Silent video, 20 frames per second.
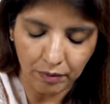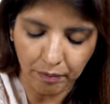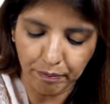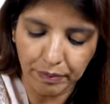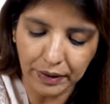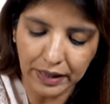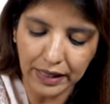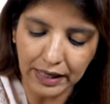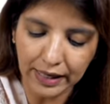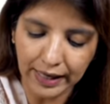
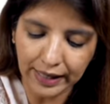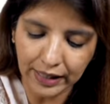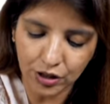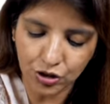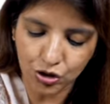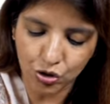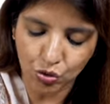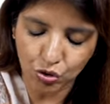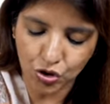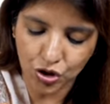B-Lynch
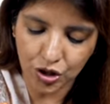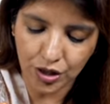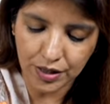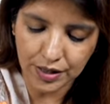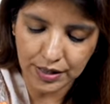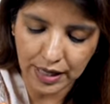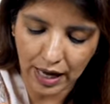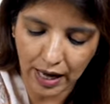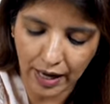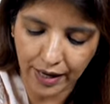
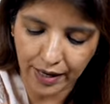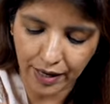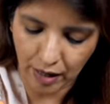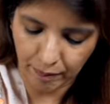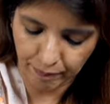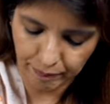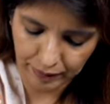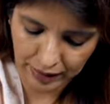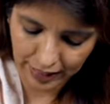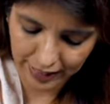sutures are
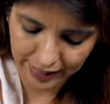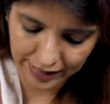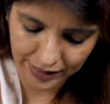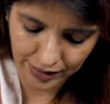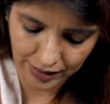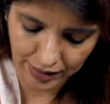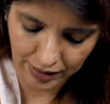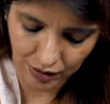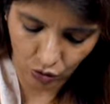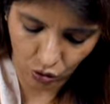applied
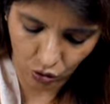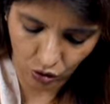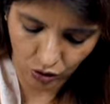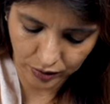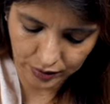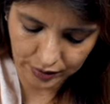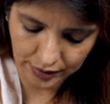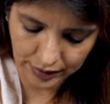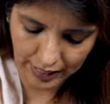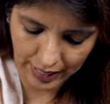
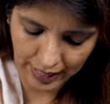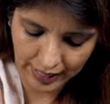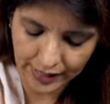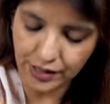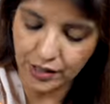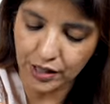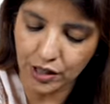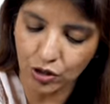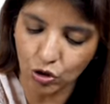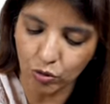along the
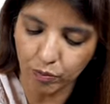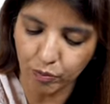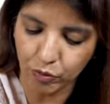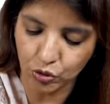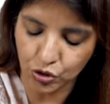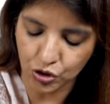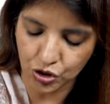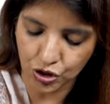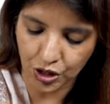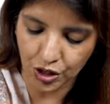
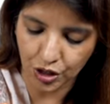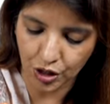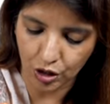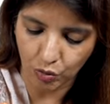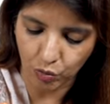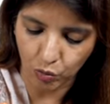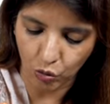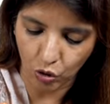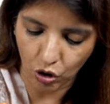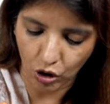
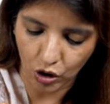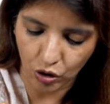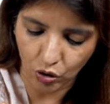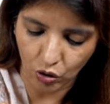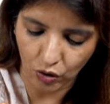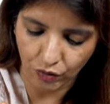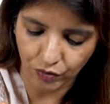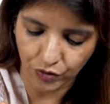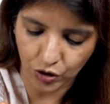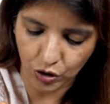anteroposterior wall
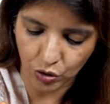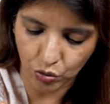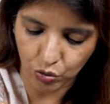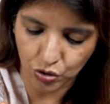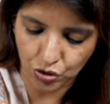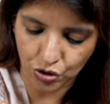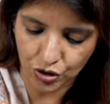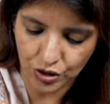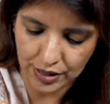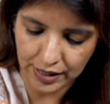of the
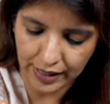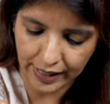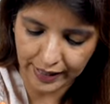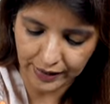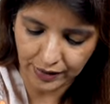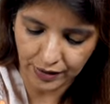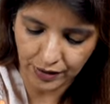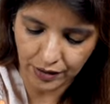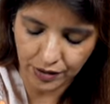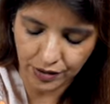uterus
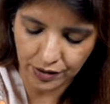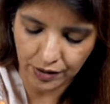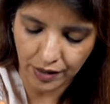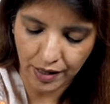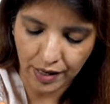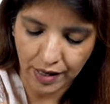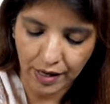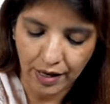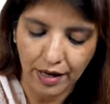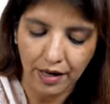like this.
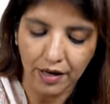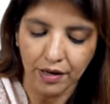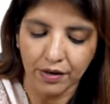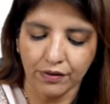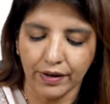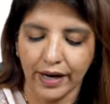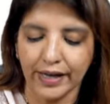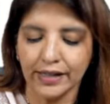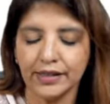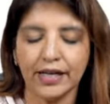
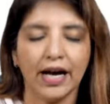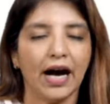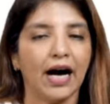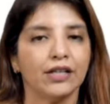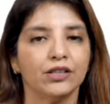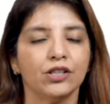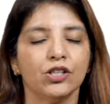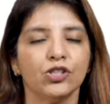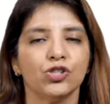Right, the other